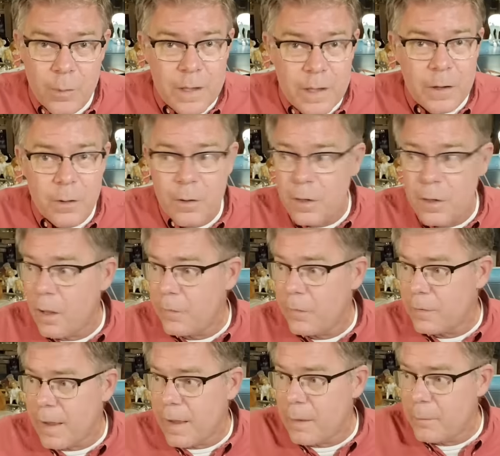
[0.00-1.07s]
We hear it all
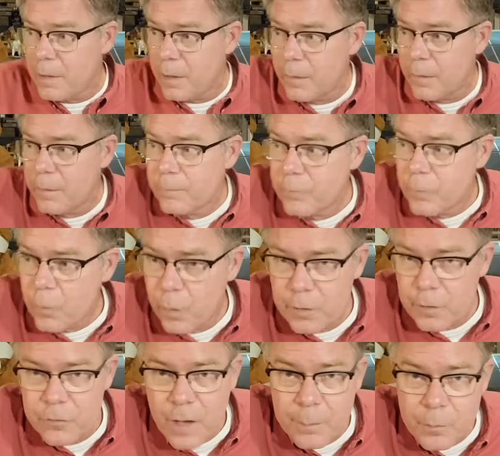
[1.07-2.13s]
the time. Here,
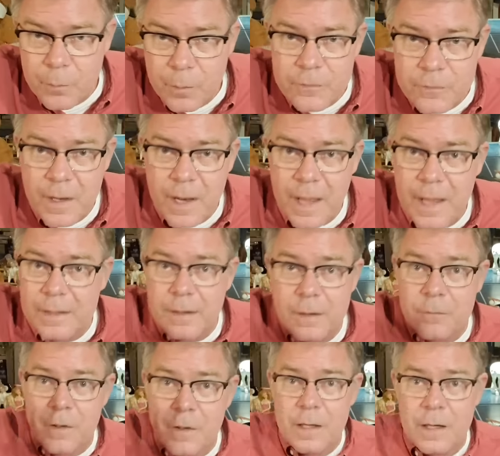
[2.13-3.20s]
Coin Shop Chris and I did a
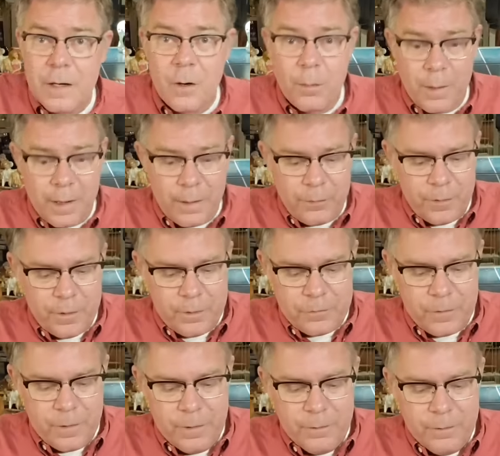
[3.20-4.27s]
video about this.